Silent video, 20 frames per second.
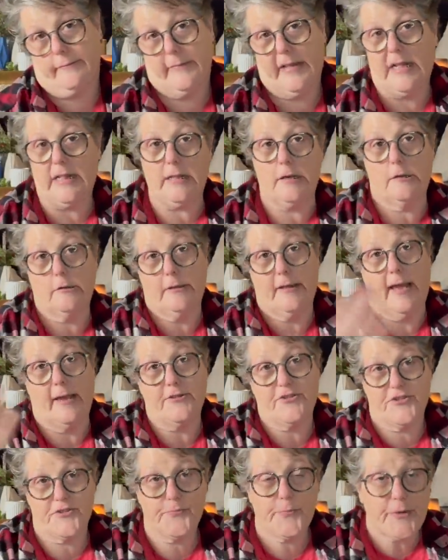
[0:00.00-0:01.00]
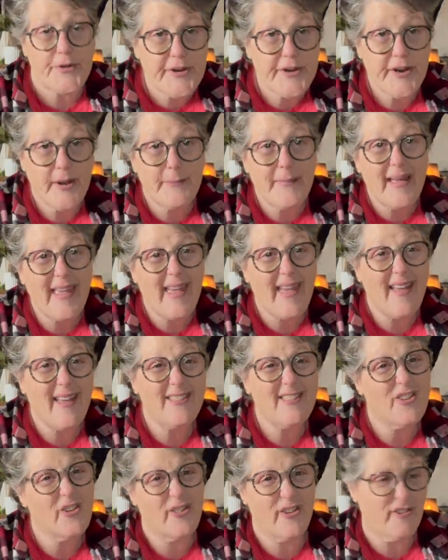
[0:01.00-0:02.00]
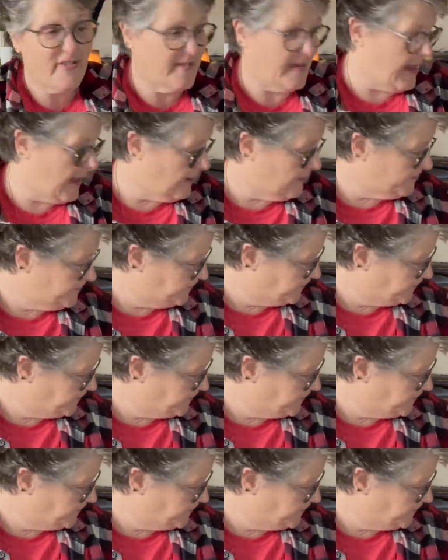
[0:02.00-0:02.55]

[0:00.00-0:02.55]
Clearly, I just put it on my head, so there's that.